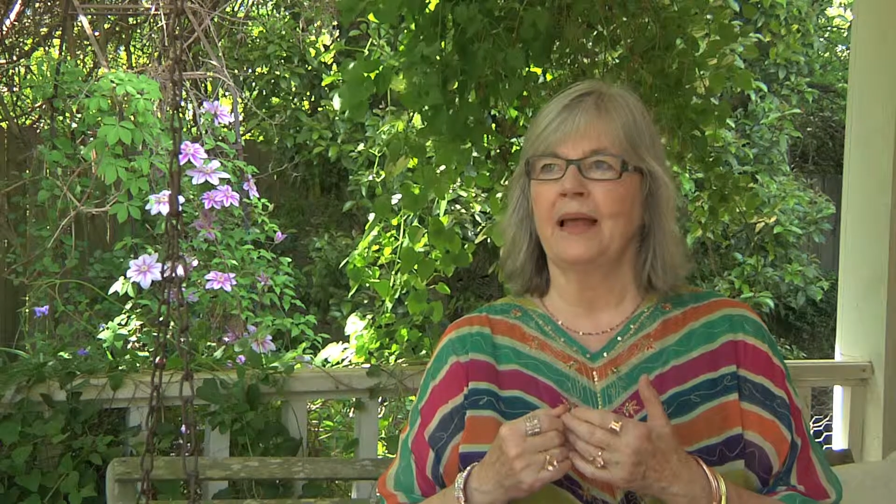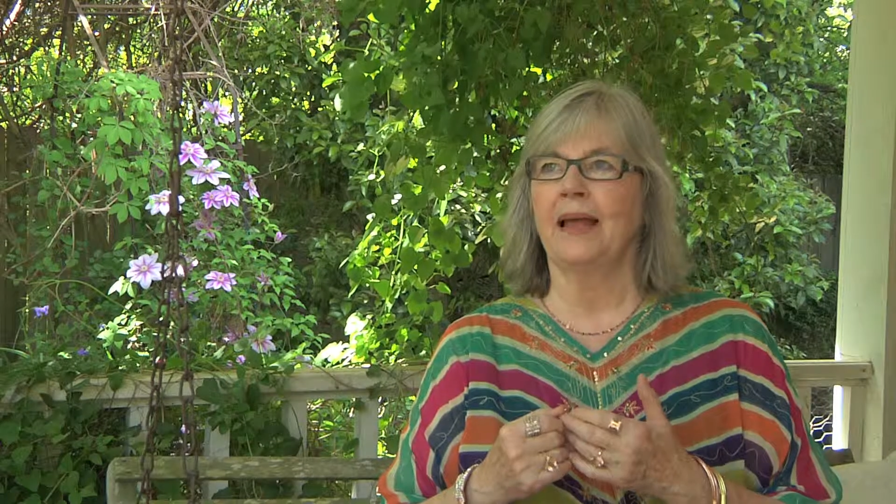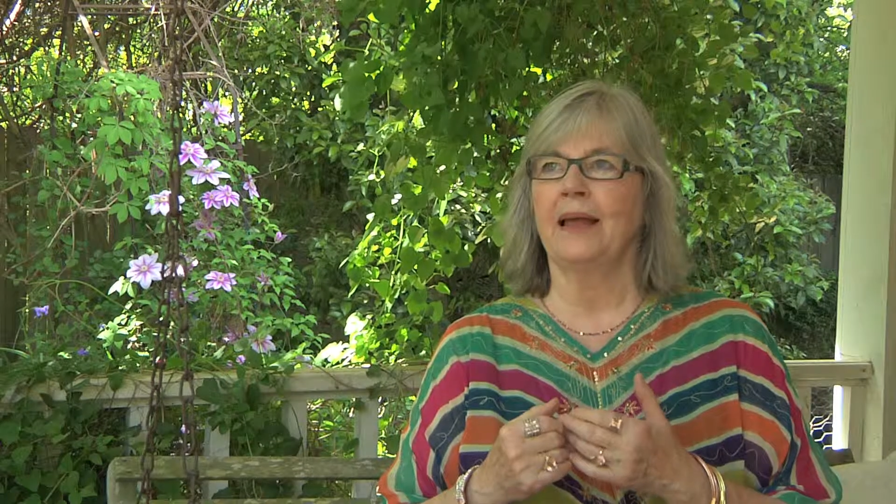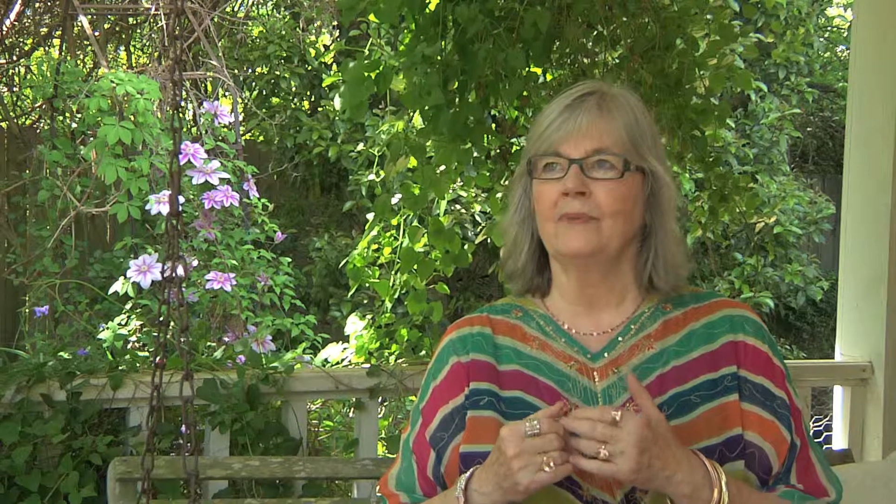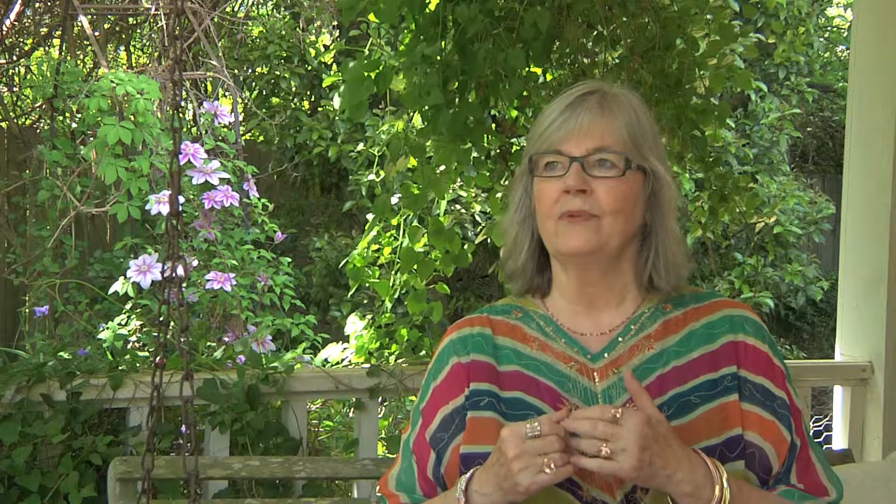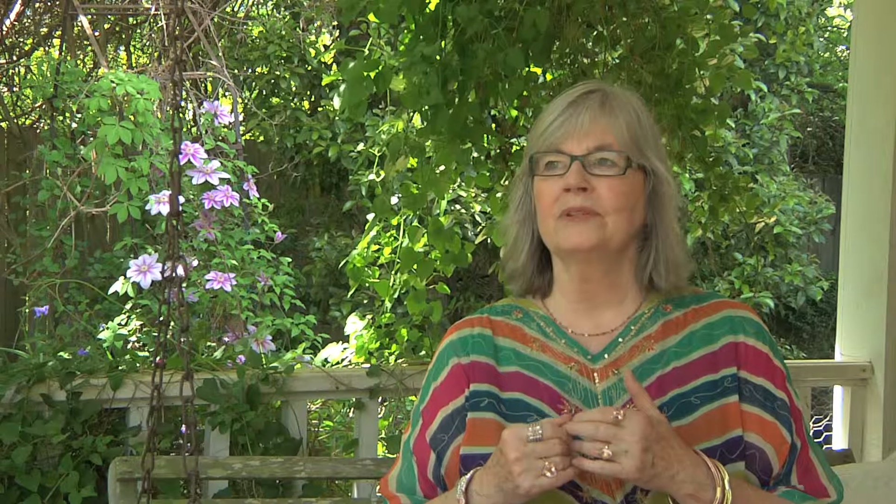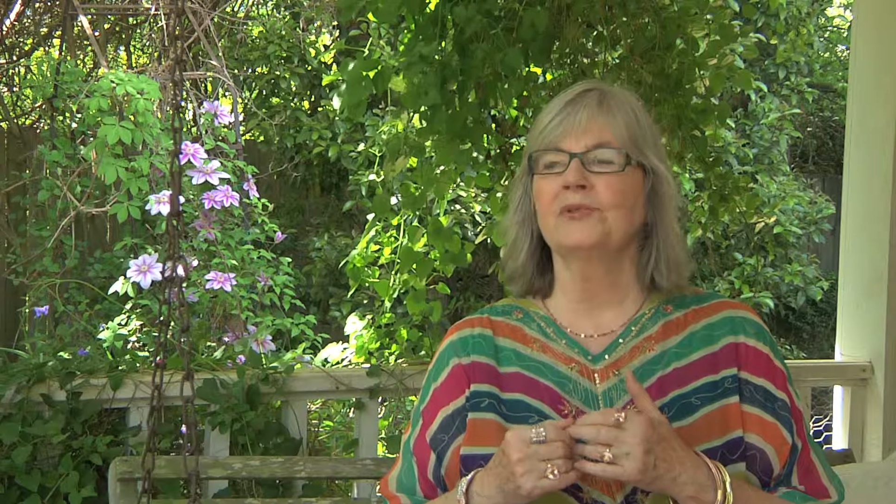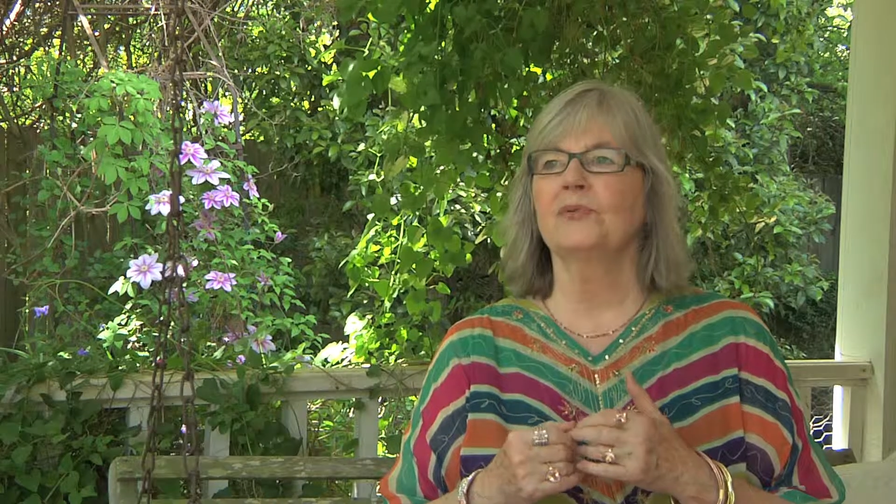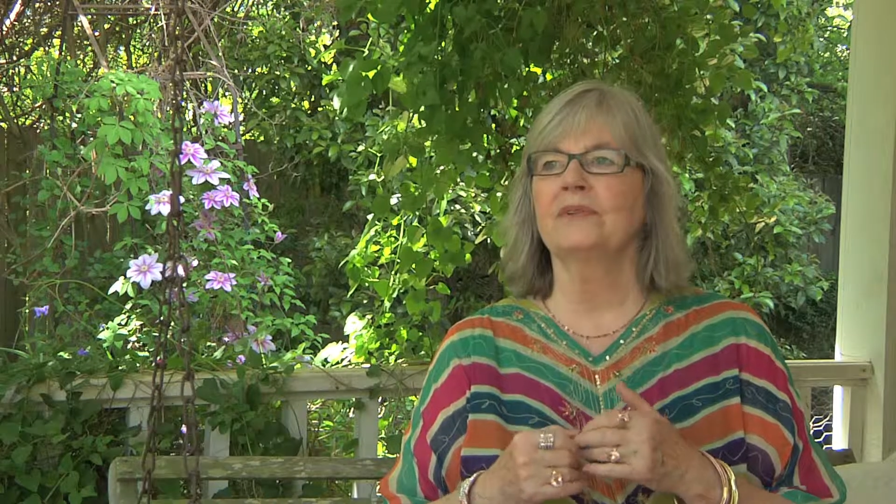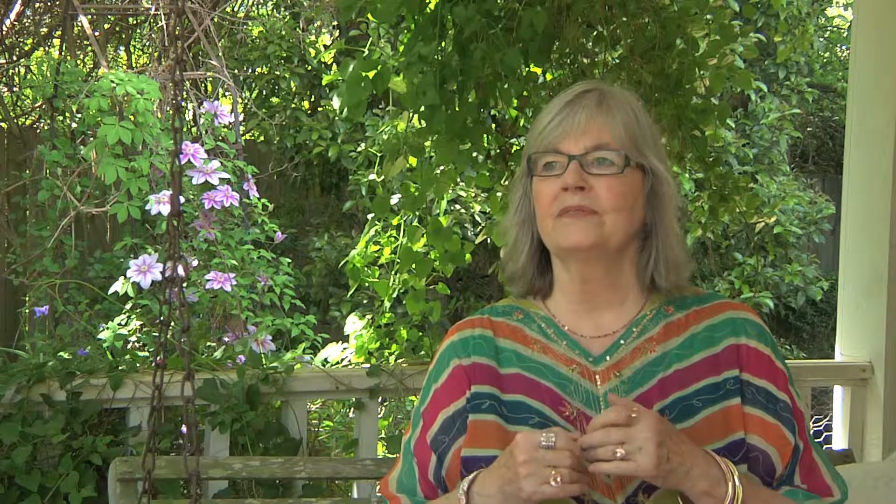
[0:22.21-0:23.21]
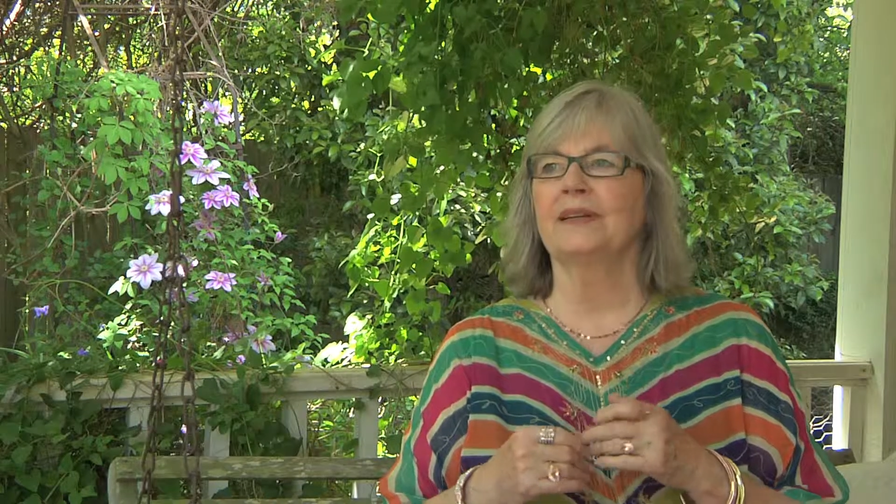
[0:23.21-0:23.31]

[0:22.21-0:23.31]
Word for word: and what sort of